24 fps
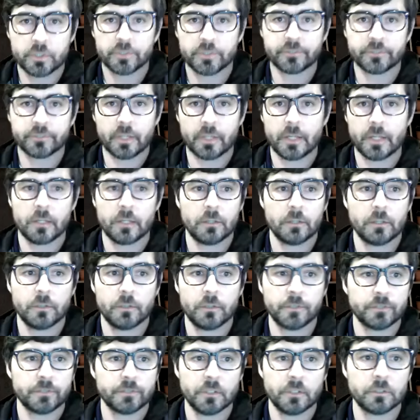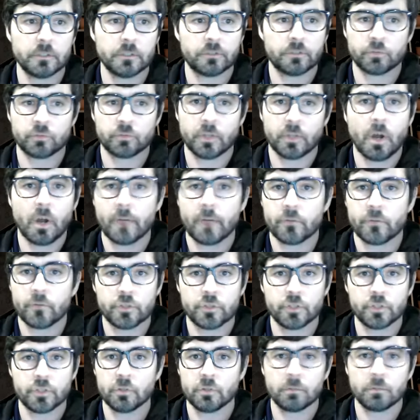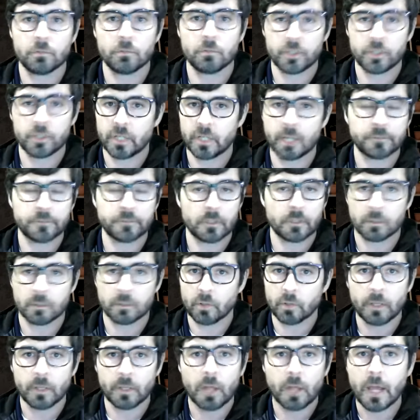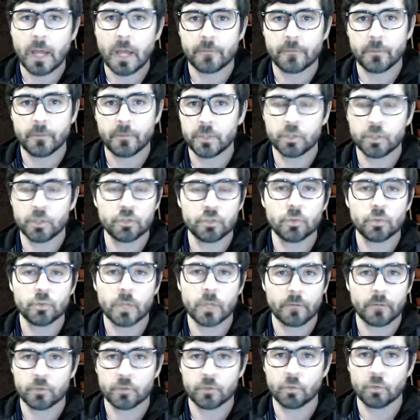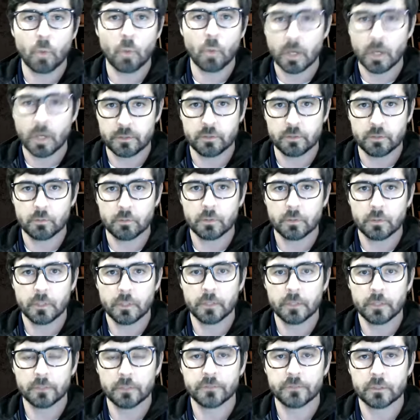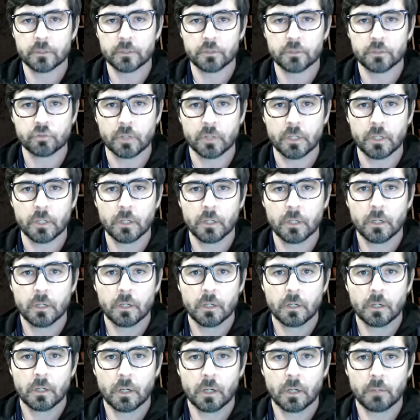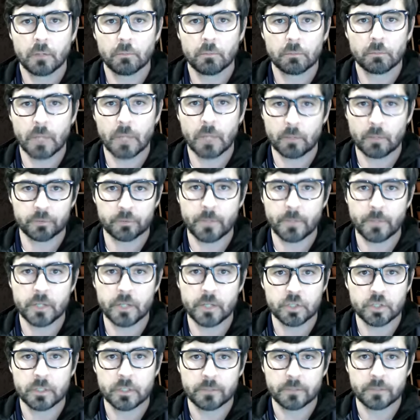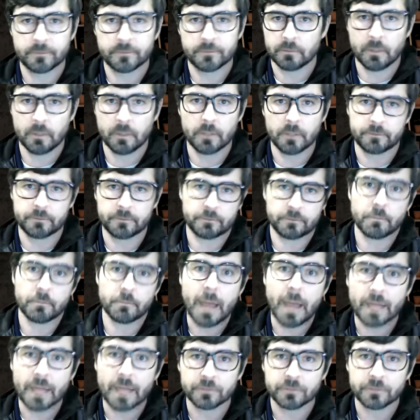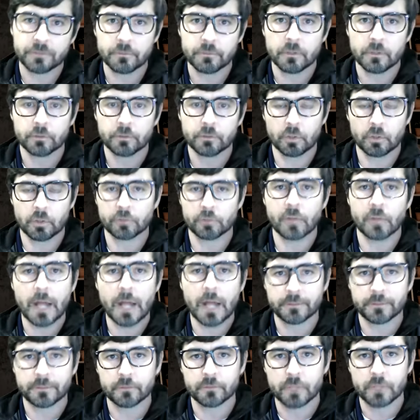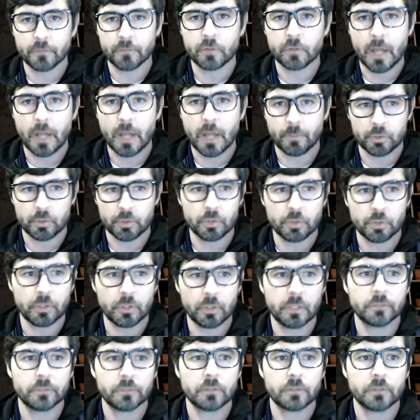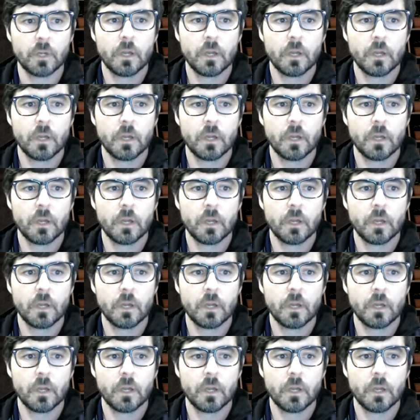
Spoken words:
say this industry offers you a chance at a great life. I mean, you can do whatever you want to in this industry. Like was mentioned, it's massive. So there's lots of different opportunities.